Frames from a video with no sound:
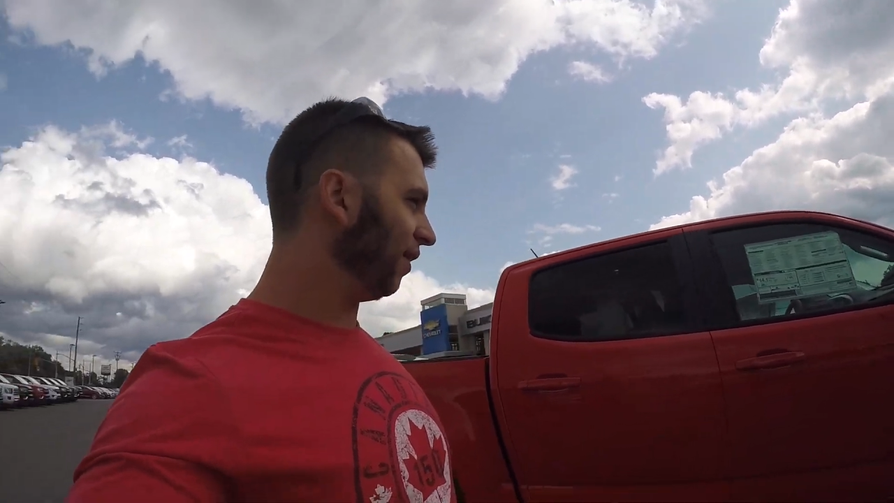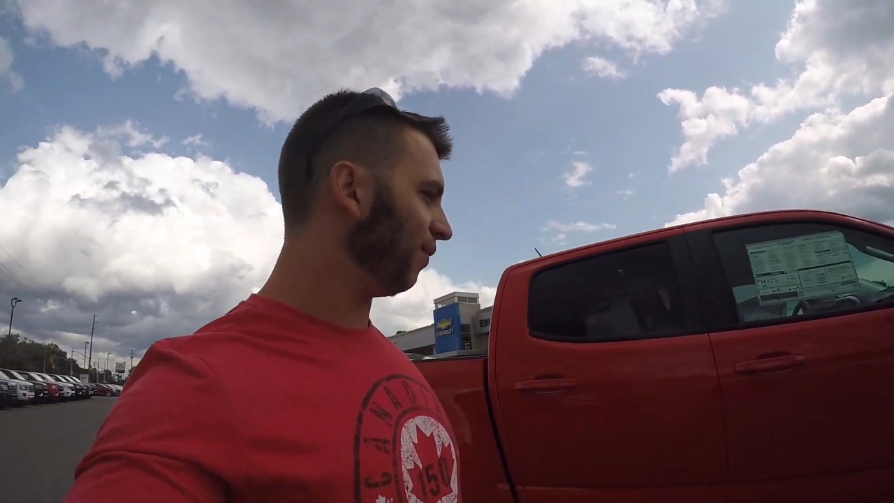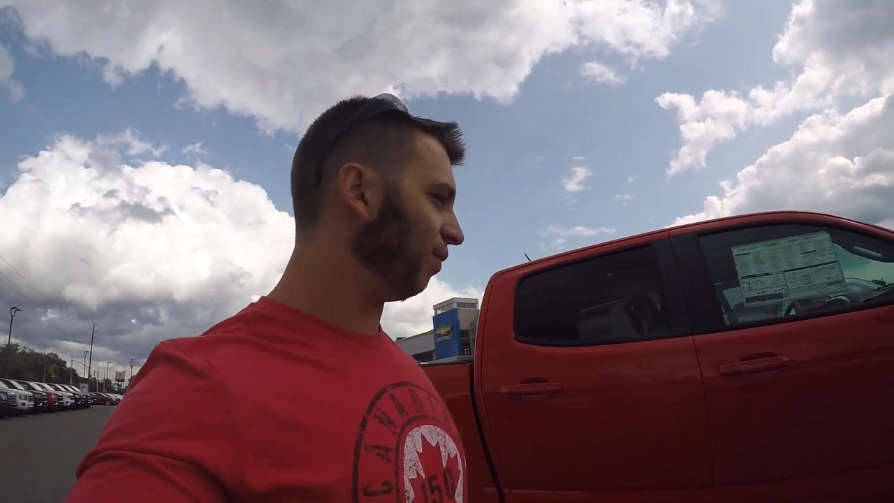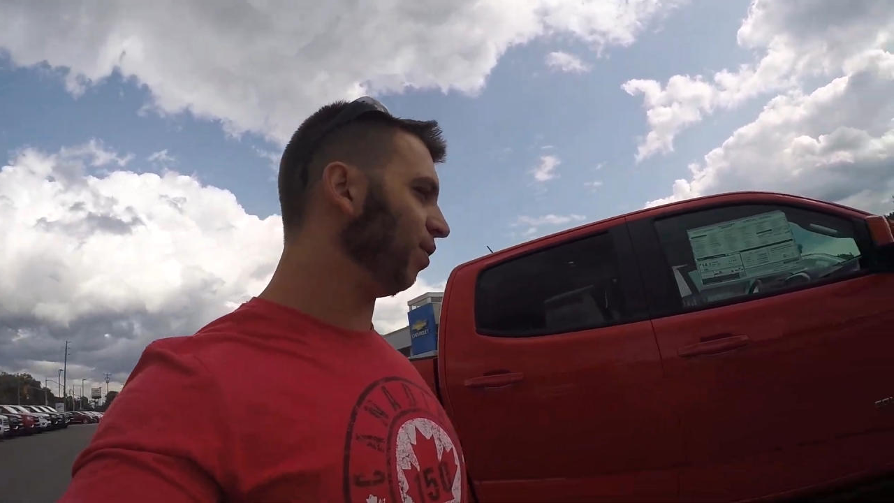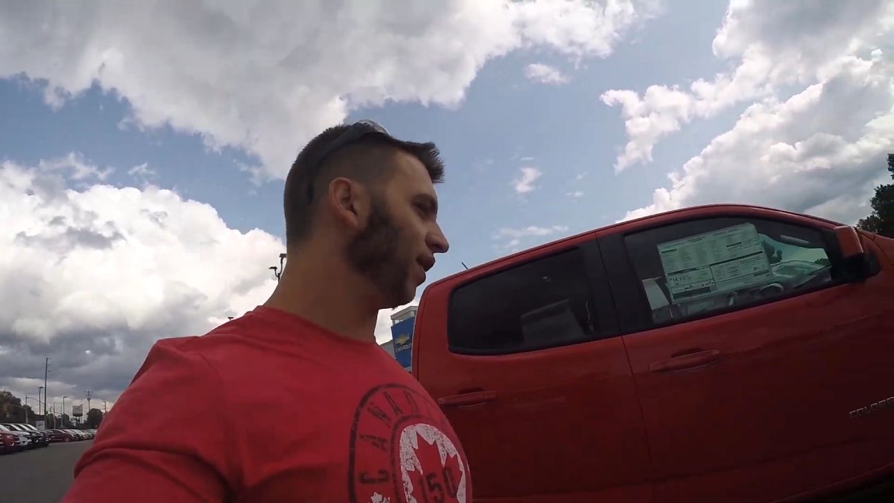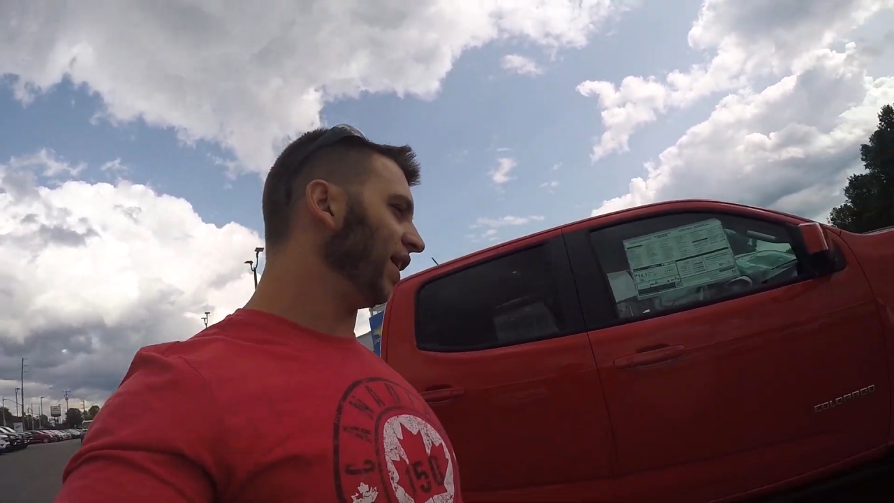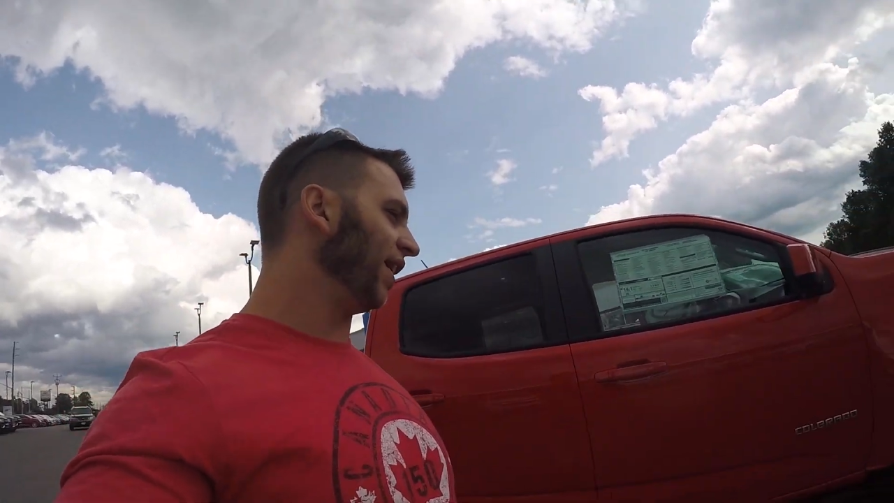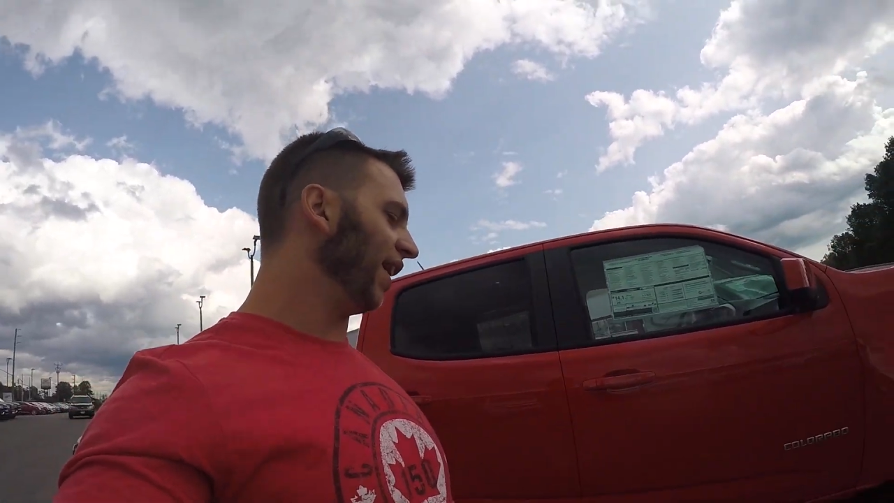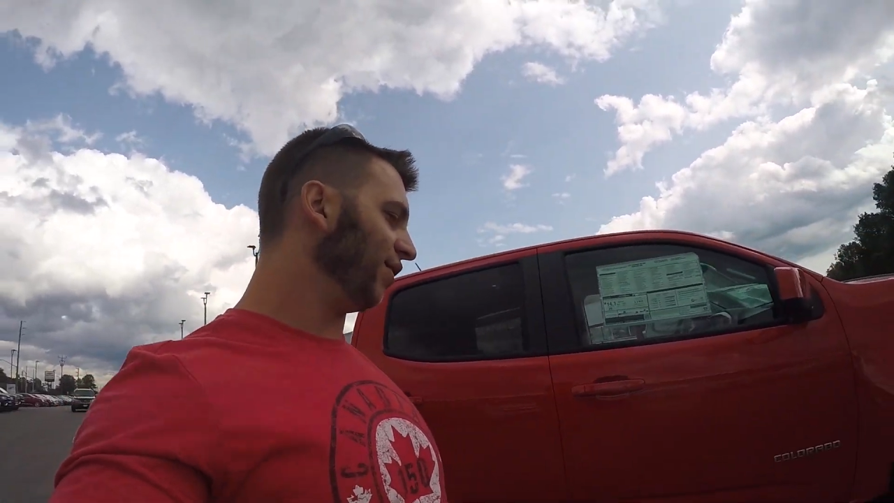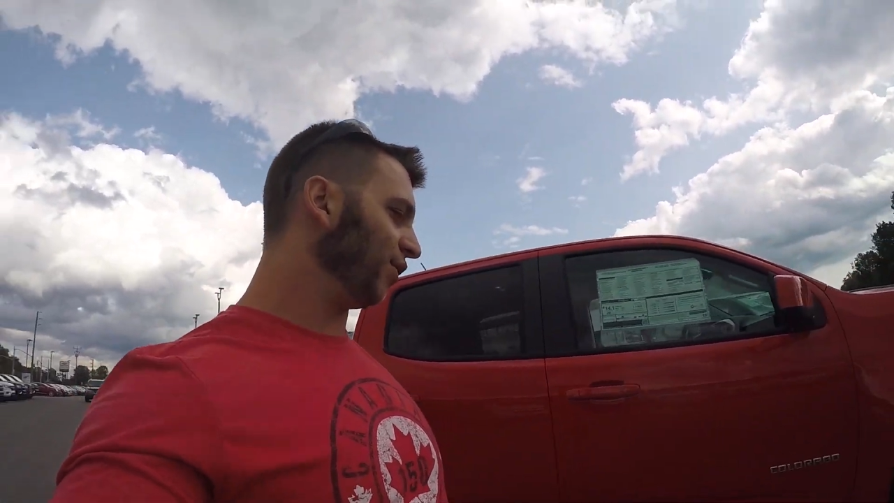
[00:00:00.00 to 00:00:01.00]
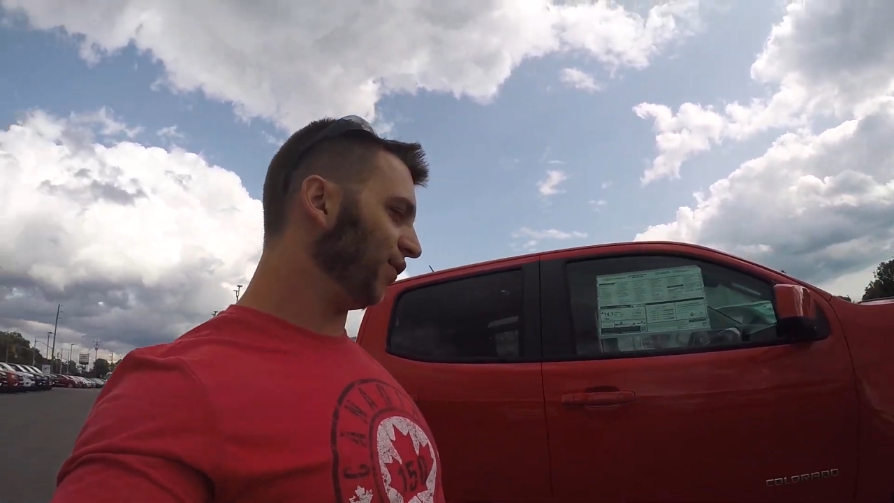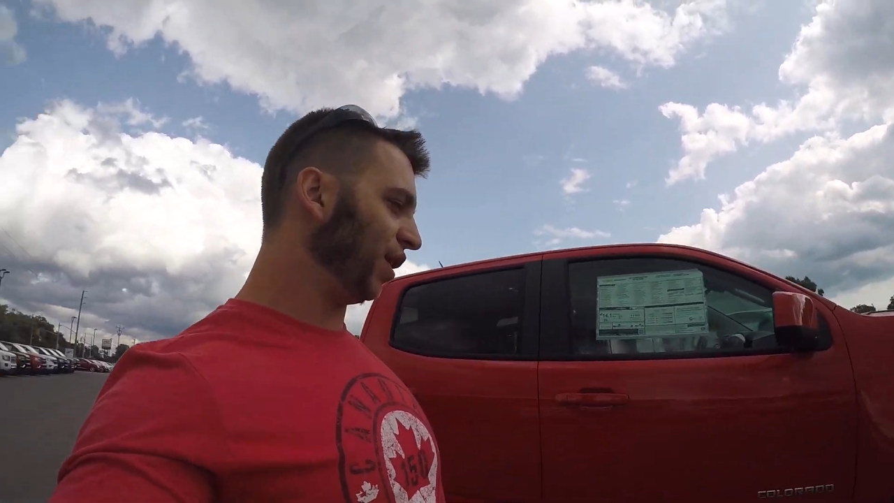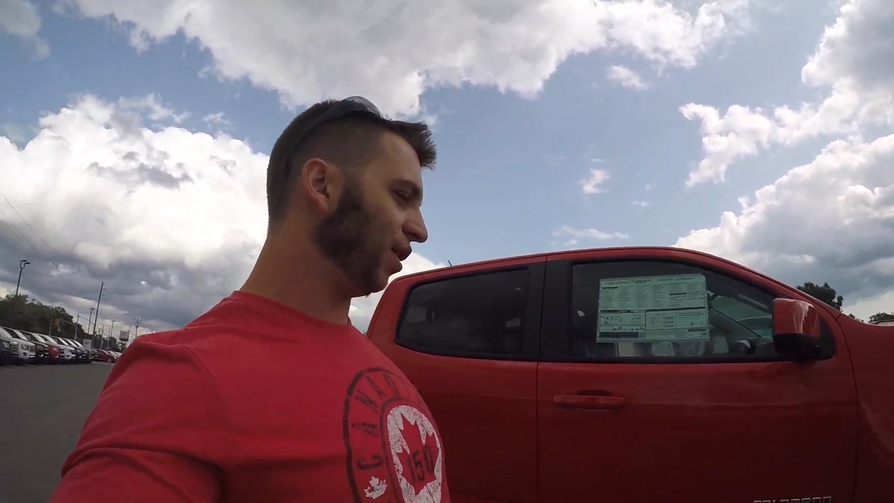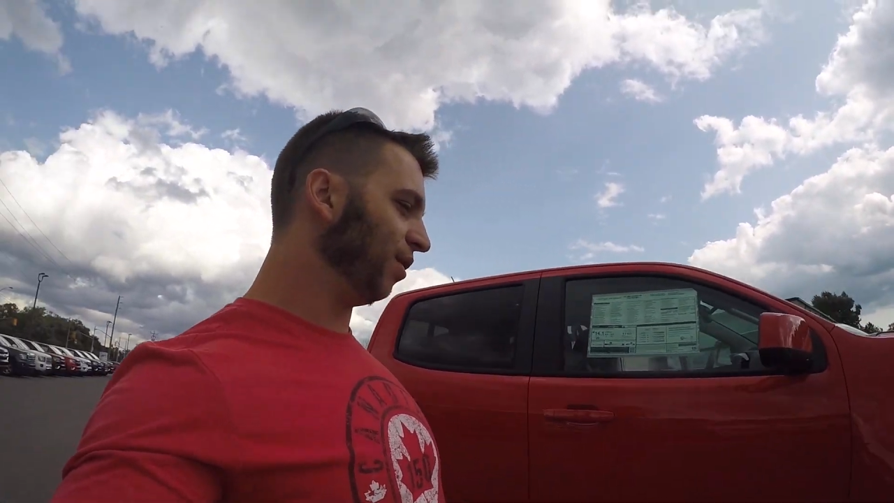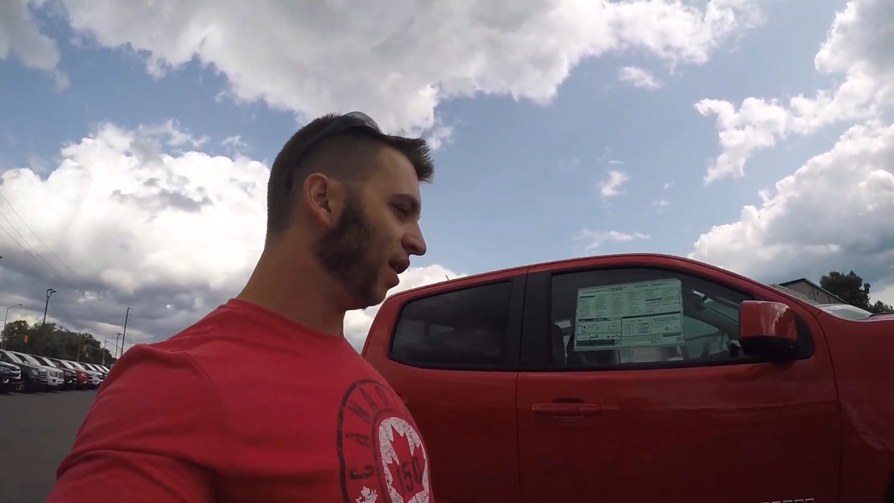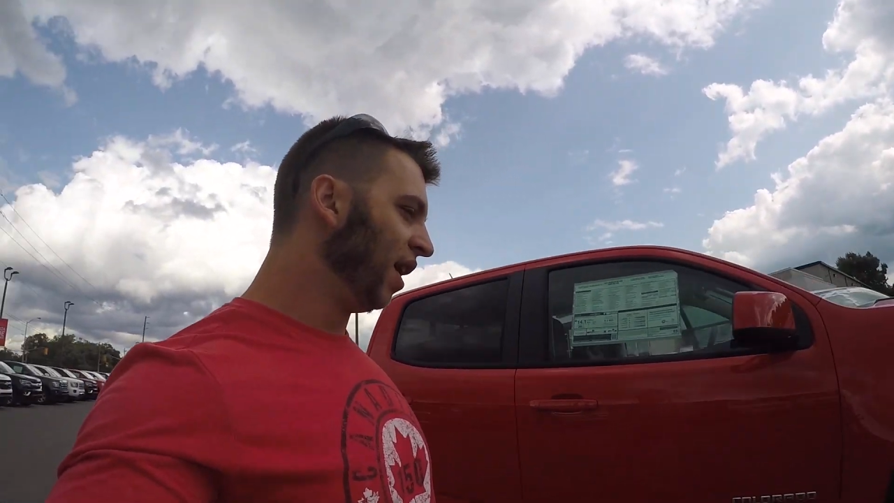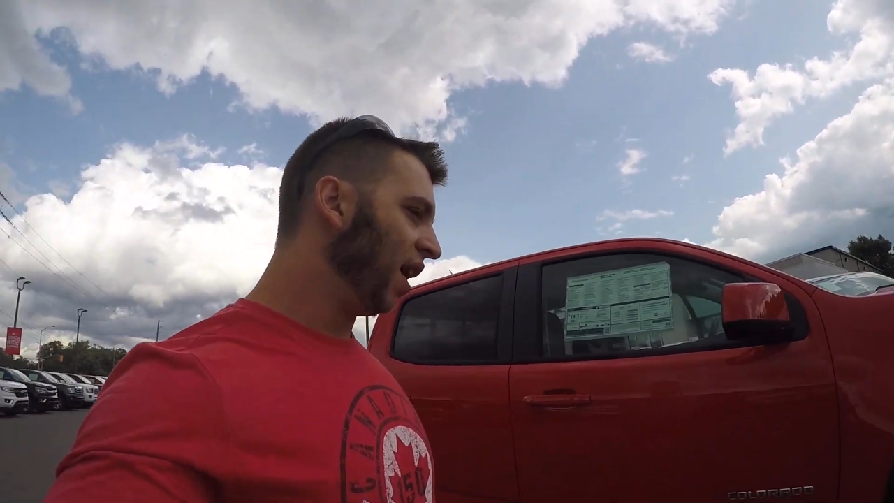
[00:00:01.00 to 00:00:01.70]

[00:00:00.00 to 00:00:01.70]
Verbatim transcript: a really nice review